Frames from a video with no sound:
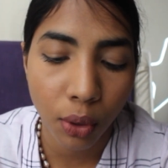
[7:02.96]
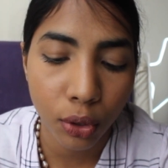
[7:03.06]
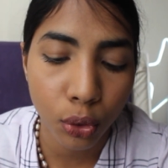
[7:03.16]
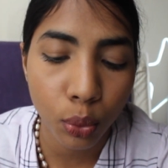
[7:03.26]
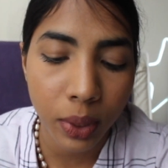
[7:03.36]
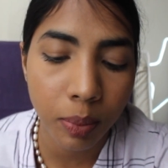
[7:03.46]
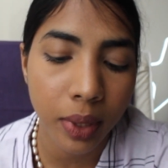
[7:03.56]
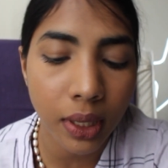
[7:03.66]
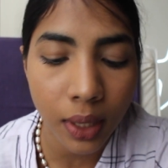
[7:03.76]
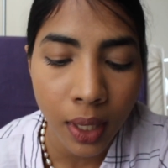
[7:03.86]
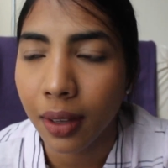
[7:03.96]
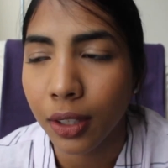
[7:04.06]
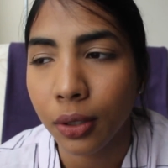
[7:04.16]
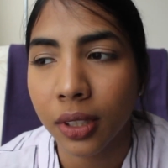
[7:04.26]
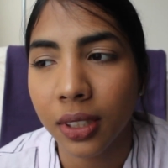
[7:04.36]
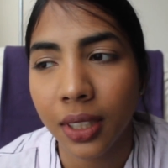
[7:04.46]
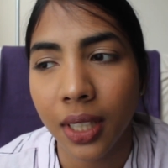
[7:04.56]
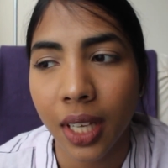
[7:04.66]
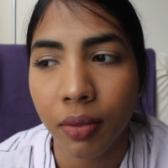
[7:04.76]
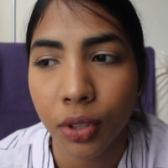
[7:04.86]
for 2 people. You can
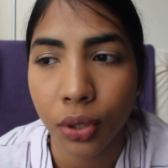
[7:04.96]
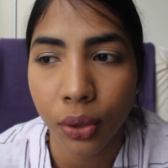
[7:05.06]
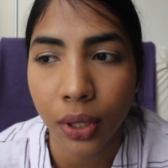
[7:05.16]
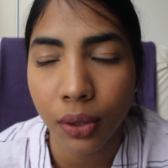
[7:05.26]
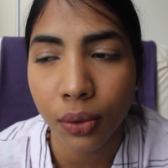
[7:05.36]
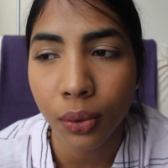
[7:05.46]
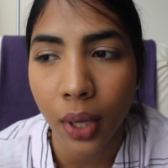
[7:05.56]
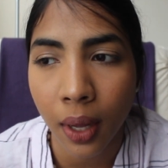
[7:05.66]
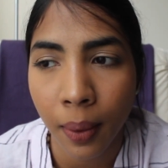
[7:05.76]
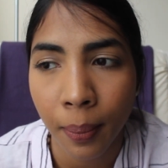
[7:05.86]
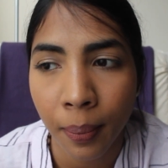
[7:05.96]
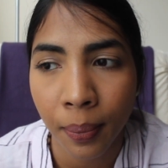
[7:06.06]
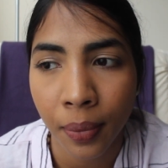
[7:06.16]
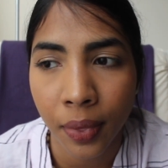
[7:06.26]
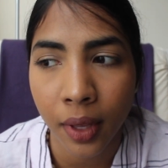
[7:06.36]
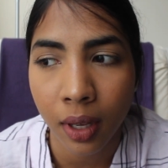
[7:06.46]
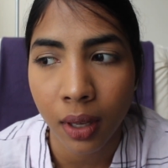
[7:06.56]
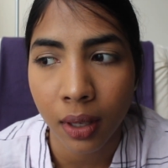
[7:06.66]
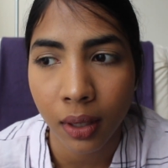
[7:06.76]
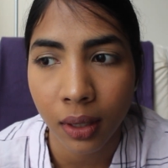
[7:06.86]
see, I will show you
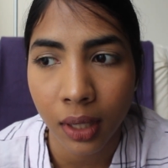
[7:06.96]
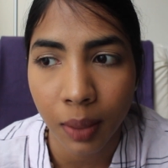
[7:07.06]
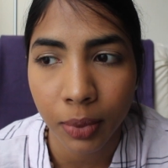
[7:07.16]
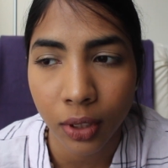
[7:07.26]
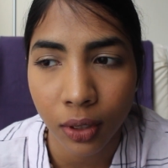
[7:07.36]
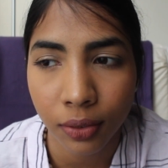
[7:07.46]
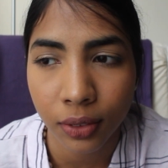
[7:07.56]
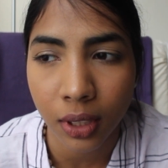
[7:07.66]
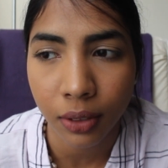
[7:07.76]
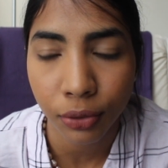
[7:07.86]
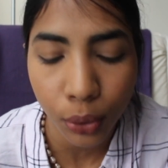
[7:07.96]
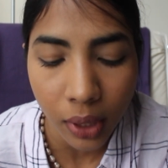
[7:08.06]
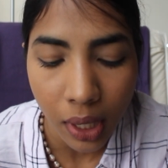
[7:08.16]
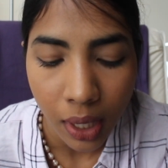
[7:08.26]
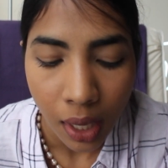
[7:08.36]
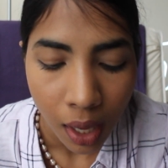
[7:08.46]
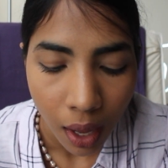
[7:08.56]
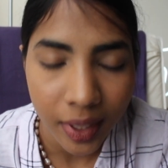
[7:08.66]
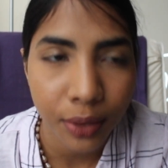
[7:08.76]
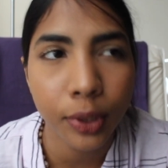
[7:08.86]
the clips of the food.
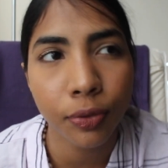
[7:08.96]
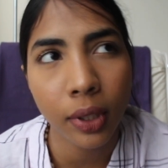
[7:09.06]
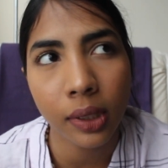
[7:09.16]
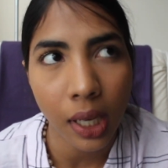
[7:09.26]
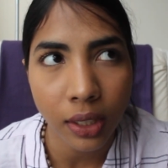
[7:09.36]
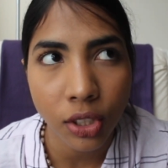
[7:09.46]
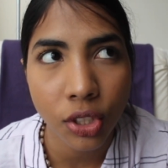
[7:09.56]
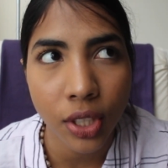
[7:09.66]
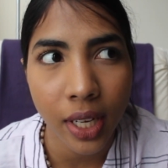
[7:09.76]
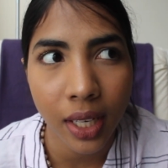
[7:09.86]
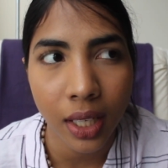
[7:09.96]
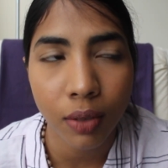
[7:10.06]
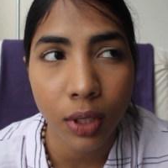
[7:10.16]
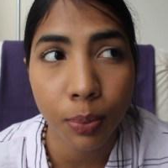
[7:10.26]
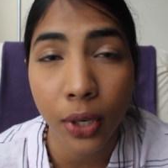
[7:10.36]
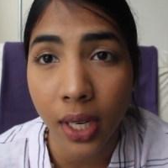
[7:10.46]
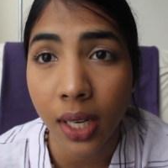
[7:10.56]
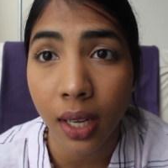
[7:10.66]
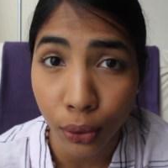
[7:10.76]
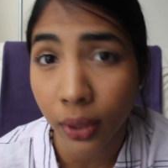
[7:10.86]
This was for lunch, and it was a
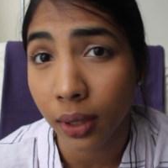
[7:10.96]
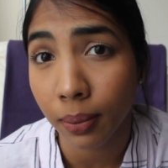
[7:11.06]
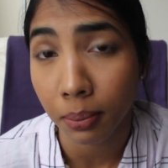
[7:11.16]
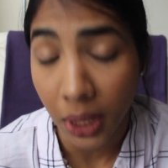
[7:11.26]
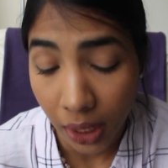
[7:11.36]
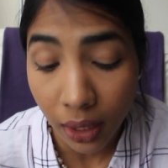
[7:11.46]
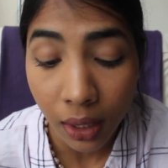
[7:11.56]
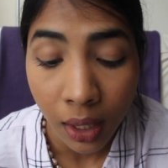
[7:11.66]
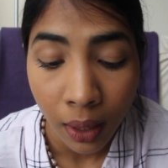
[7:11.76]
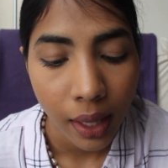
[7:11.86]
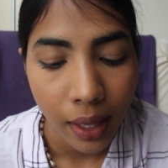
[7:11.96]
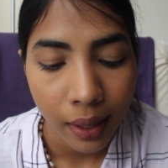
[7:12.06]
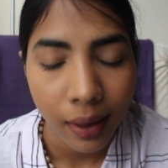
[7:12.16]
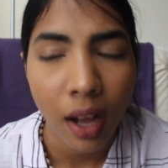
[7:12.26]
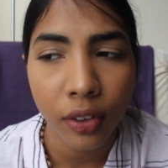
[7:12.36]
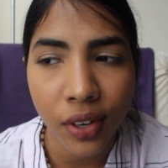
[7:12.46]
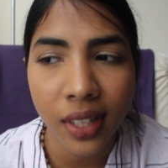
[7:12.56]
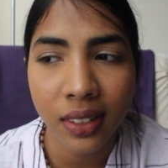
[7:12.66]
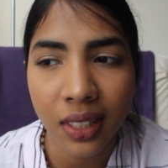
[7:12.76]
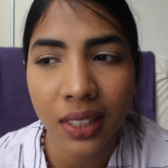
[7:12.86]
pretty good meal, and
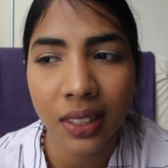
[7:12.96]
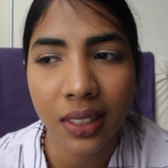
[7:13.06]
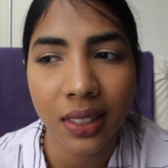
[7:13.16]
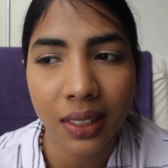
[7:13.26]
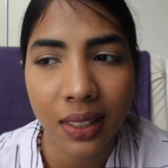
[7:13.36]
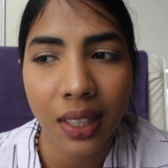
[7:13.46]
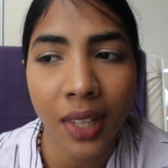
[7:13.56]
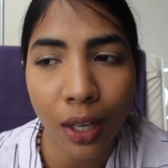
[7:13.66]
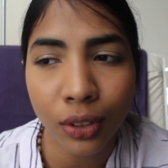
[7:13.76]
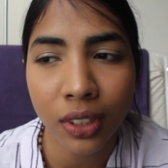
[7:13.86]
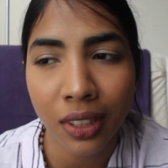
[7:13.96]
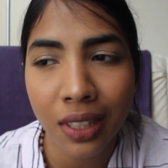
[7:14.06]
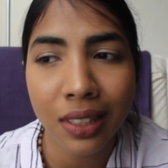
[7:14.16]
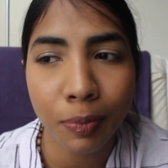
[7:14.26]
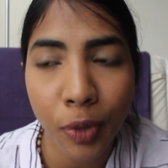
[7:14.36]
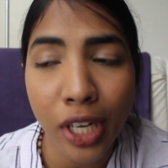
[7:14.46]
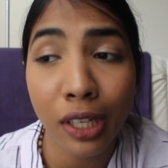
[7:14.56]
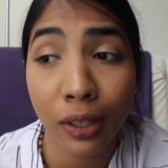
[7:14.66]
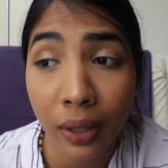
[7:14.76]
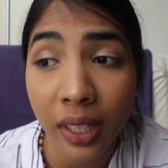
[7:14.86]
106,000 is pretty
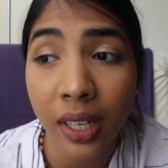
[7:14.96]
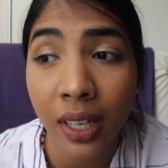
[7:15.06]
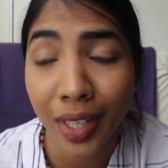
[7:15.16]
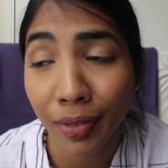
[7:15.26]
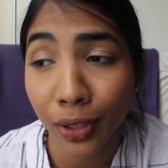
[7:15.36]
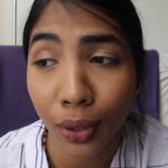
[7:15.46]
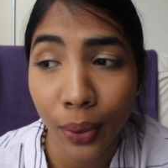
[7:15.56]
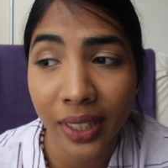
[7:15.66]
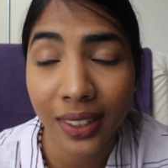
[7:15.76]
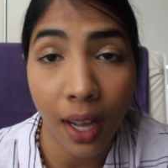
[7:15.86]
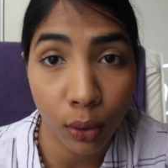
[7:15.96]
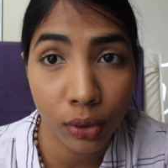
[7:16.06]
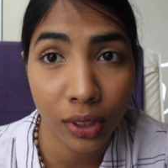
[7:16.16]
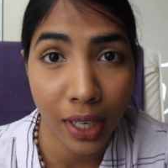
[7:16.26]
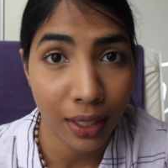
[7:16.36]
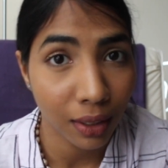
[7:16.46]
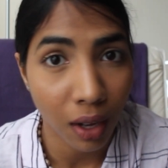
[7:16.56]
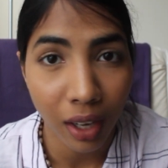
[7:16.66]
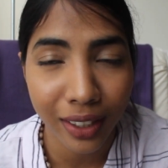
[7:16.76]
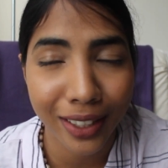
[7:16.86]
good, even though it sounds like a
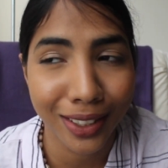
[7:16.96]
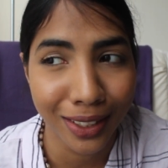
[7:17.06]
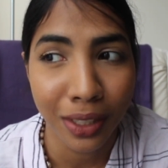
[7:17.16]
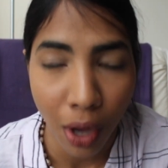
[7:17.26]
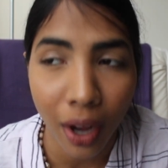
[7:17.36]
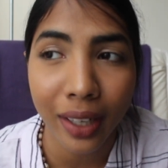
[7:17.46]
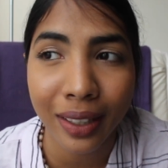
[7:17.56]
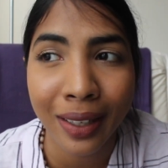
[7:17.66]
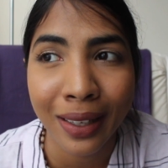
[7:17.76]
lot. It's not.